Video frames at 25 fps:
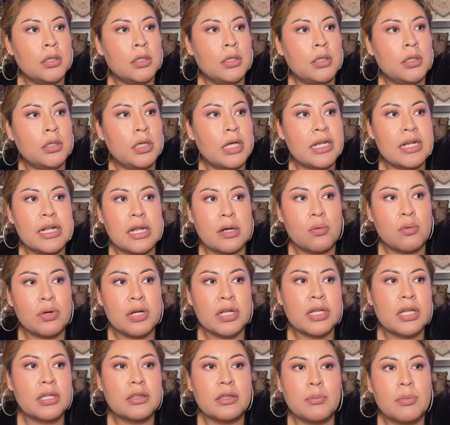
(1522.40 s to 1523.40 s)
and I don't want
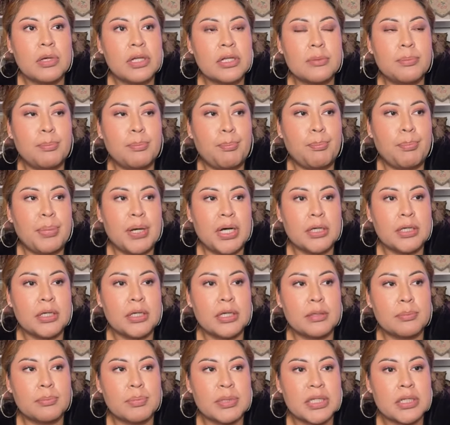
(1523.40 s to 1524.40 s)
to get the Molly
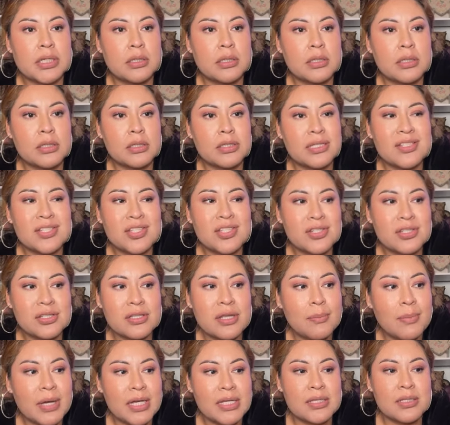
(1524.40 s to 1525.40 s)
bucket because it's just
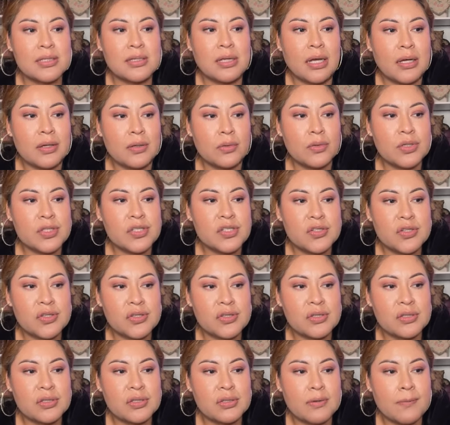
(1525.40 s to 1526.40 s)
not my style. It's
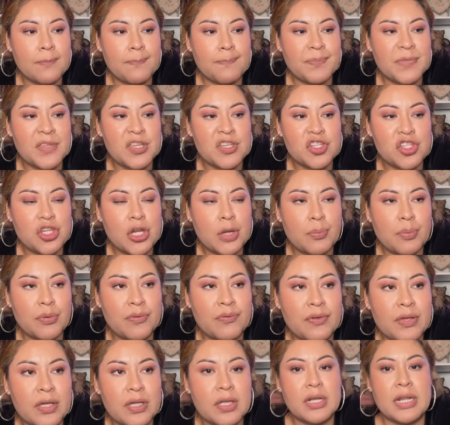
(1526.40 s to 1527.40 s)
just the shape
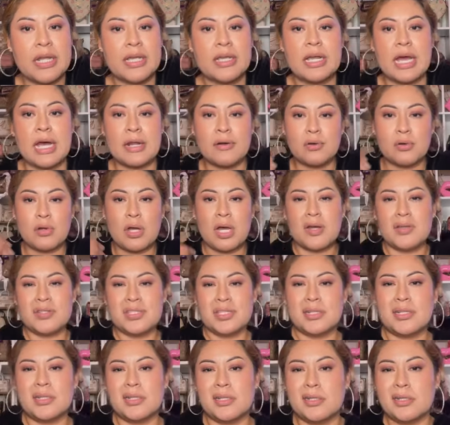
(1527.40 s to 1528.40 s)
of it. Like, I don't know how it's
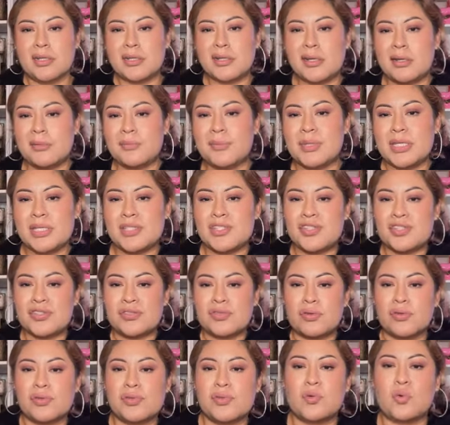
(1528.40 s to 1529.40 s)
going to look on me. It's just
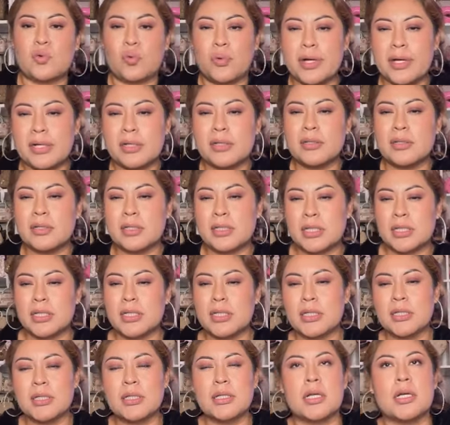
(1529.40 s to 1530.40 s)
so square
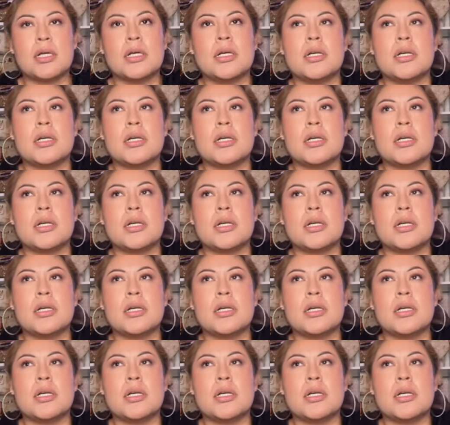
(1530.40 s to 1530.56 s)
looking. Uh,